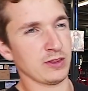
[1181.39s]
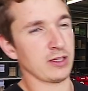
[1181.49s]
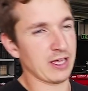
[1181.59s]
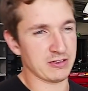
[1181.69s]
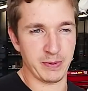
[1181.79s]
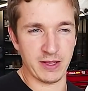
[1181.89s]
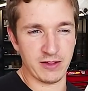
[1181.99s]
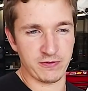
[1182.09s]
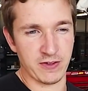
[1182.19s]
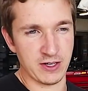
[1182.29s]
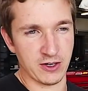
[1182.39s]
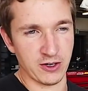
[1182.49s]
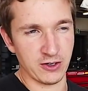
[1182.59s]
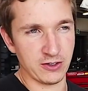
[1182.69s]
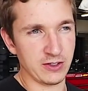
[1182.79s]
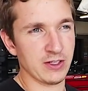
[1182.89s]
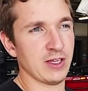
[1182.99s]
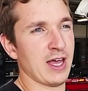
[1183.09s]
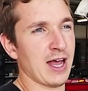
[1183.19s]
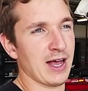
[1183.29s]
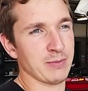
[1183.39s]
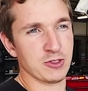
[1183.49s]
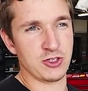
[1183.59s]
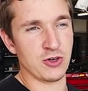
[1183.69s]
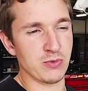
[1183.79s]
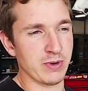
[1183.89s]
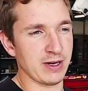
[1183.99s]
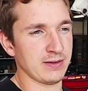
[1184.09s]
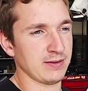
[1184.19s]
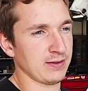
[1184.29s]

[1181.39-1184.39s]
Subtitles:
the last bit of this video, I'm assuming,